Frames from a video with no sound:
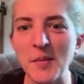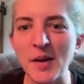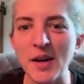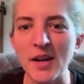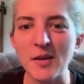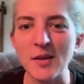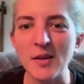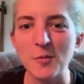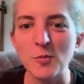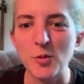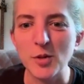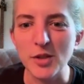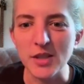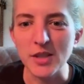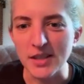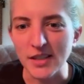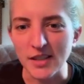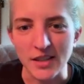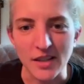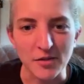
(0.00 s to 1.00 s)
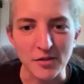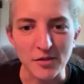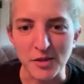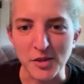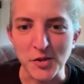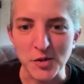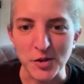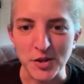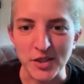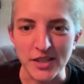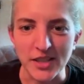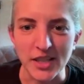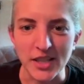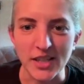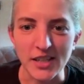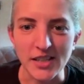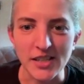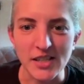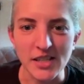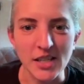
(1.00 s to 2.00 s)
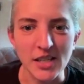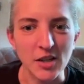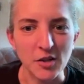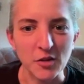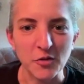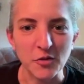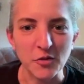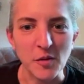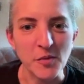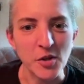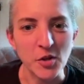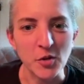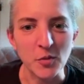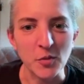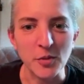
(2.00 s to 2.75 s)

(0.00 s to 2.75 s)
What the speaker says: I really have enjoyed getting to hear from you,